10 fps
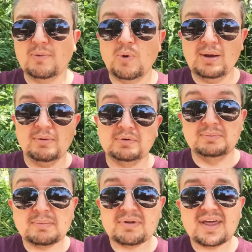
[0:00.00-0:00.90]
we will
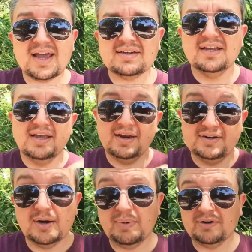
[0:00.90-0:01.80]
remember that
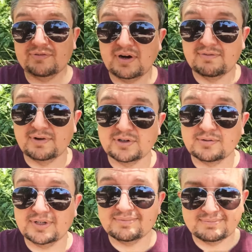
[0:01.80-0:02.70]
and come here for anniversary.